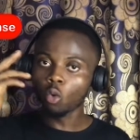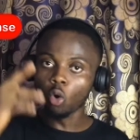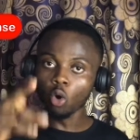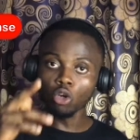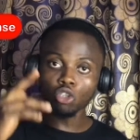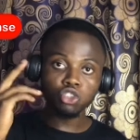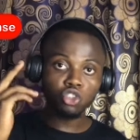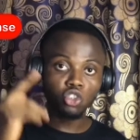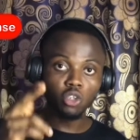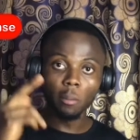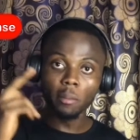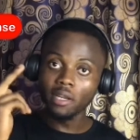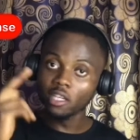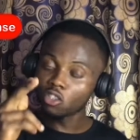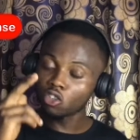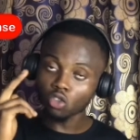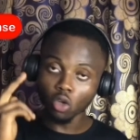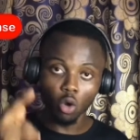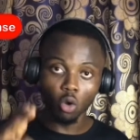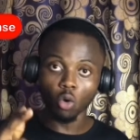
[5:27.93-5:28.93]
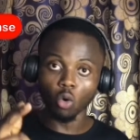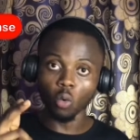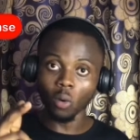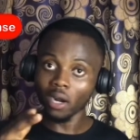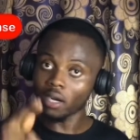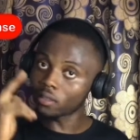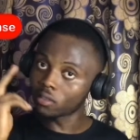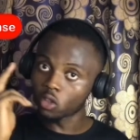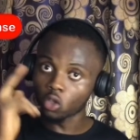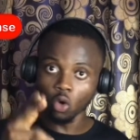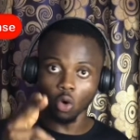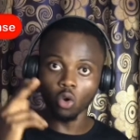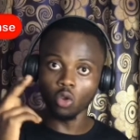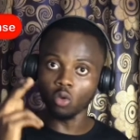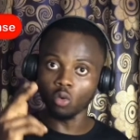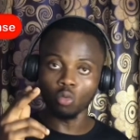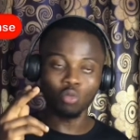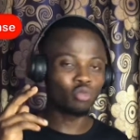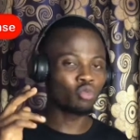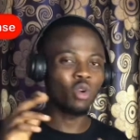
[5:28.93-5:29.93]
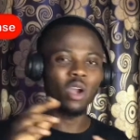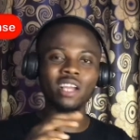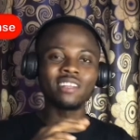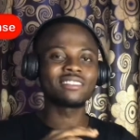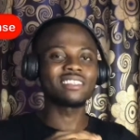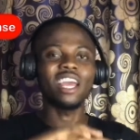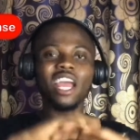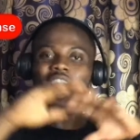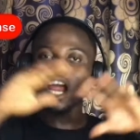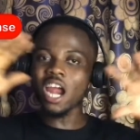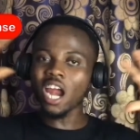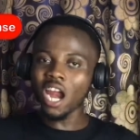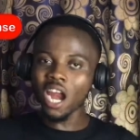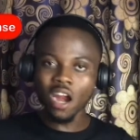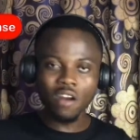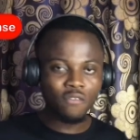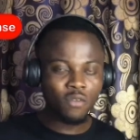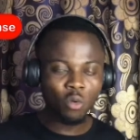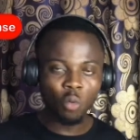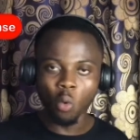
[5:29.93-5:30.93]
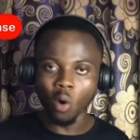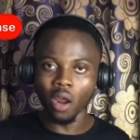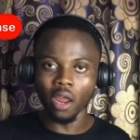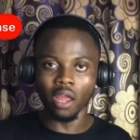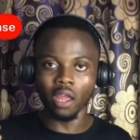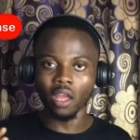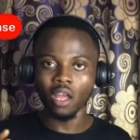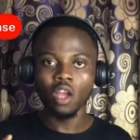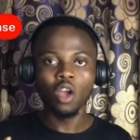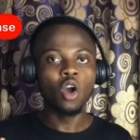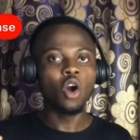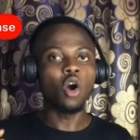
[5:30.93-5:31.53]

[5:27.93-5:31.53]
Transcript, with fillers: go stream this song. What I told you, it's everywhere.